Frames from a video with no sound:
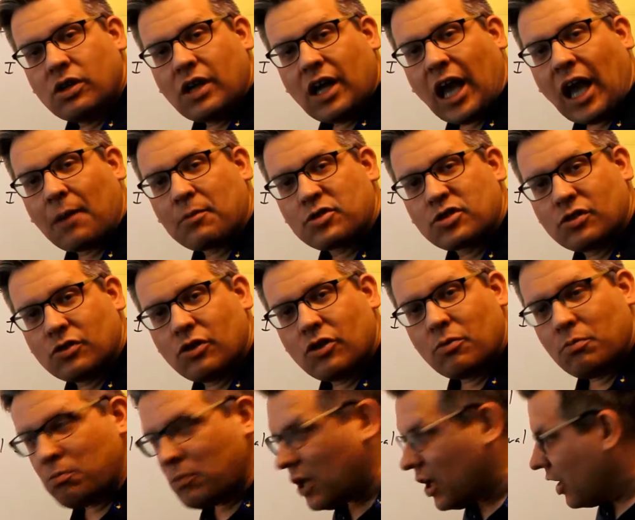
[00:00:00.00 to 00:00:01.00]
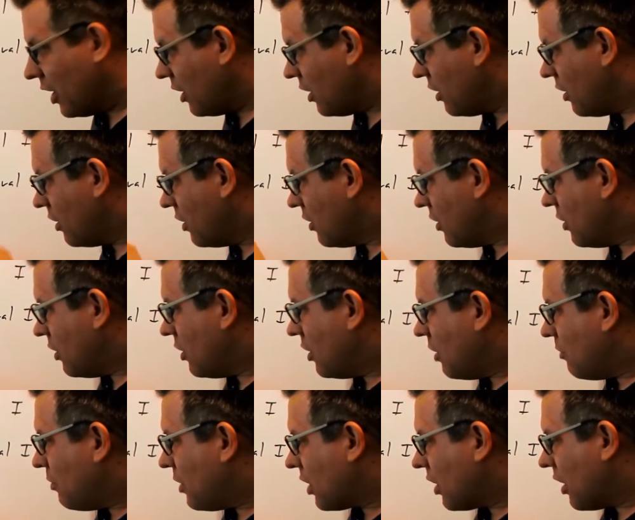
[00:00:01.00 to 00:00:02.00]
absolute min
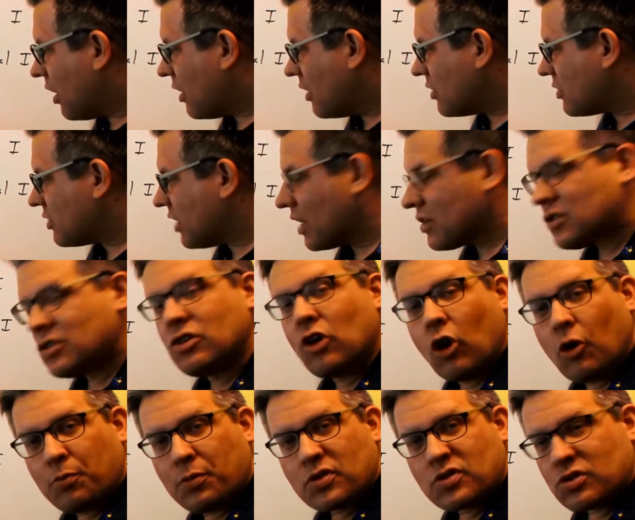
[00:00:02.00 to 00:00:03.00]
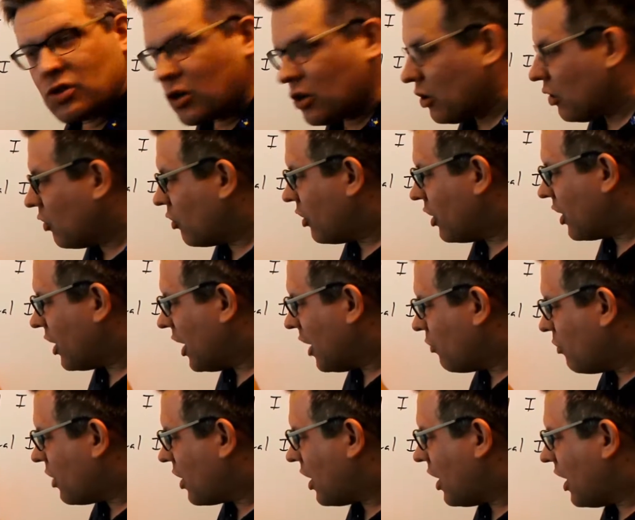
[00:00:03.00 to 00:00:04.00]
because that's an open circle, and
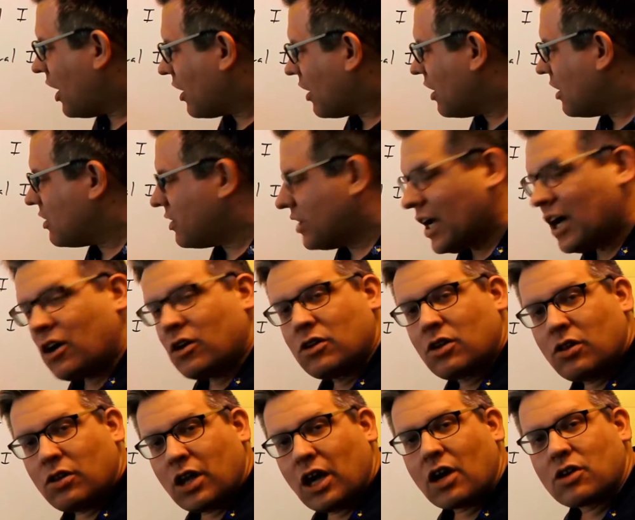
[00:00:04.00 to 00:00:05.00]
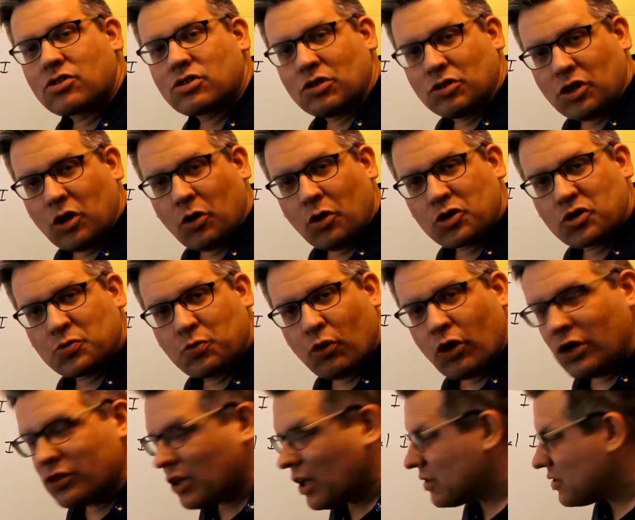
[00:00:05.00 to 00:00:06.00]
again we can't get down to the actual lowest
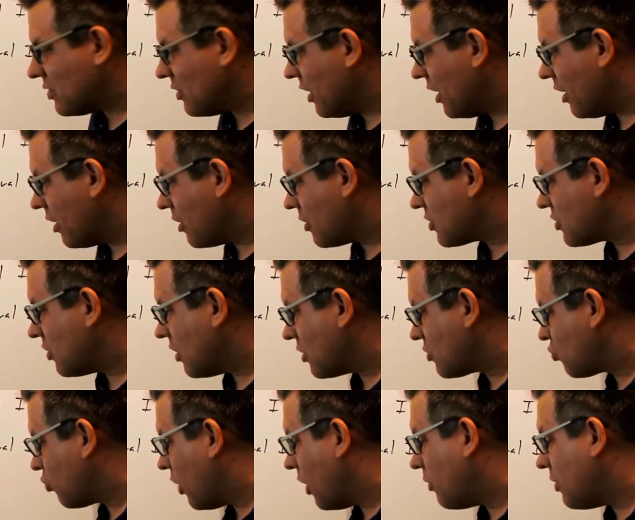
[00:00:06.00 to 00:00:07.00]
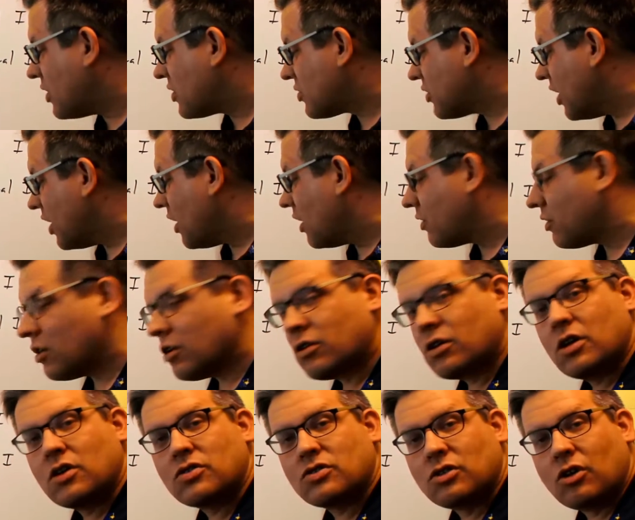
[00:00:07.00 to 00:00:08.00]
point that's there, so that's why we say that there
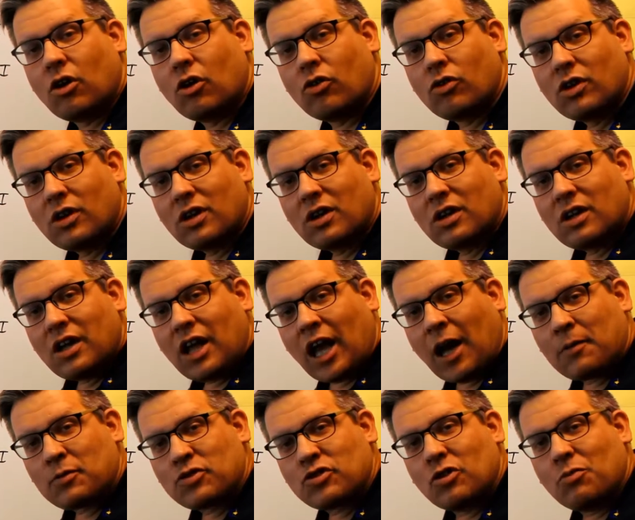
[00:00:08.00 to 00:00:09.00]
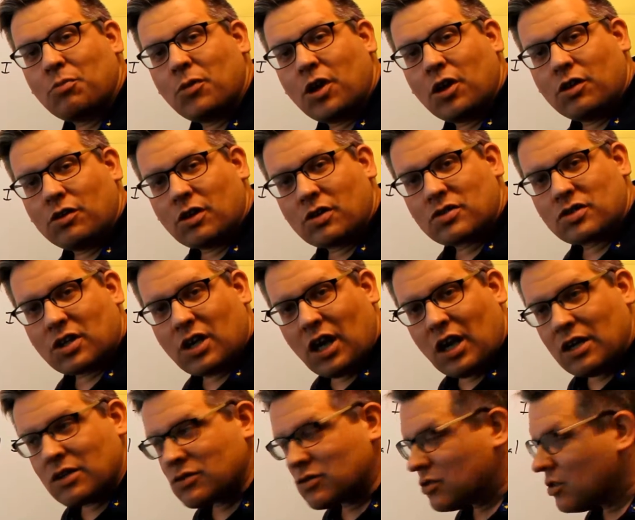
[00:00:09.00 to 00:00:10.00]
is no absolute min in this
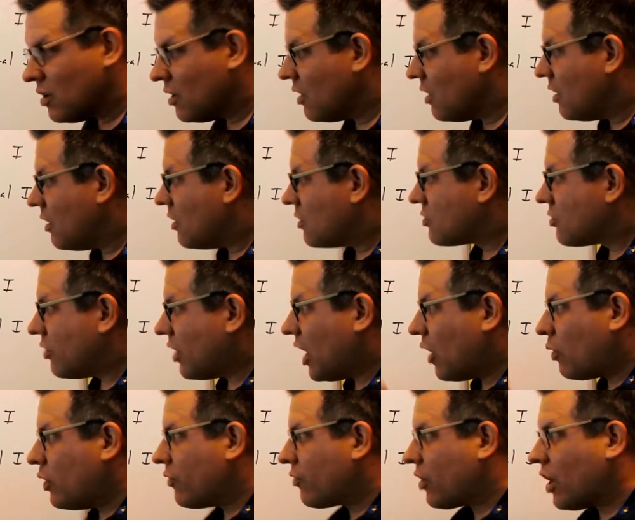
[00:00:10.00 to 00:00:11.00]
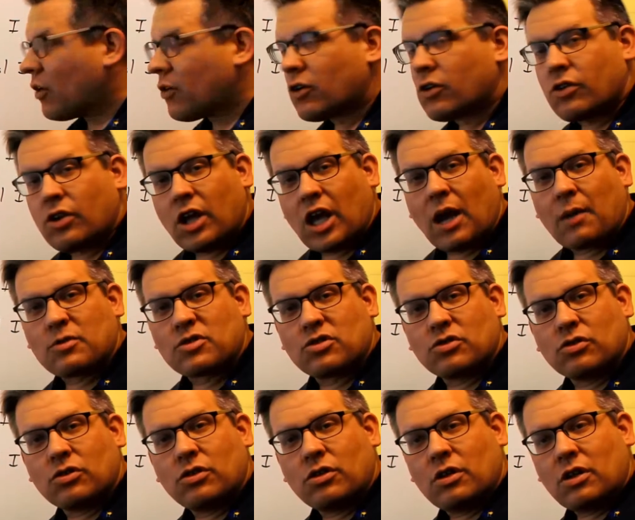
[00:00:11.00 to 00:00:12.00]
case. So now we've covered the
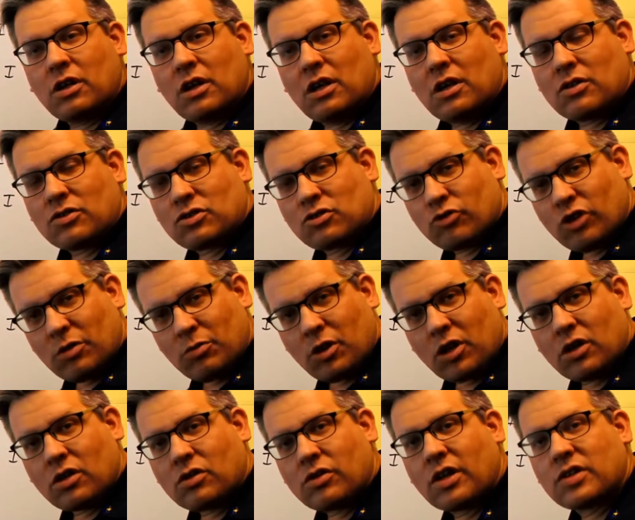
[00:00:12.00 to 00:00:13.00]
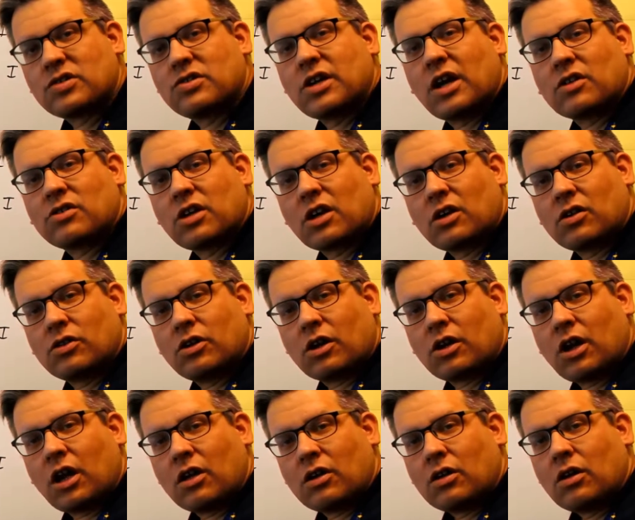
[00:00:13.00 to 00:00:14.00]
absolute extrema, let's now take a
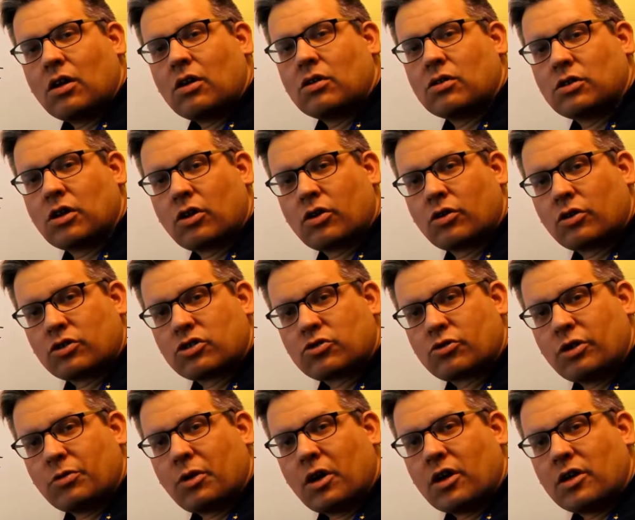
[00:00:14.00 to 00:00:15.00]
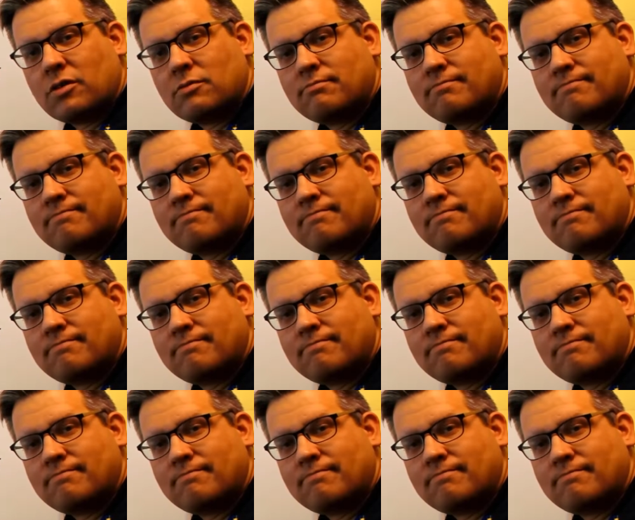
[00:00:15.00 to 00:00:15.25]
look at local extrema.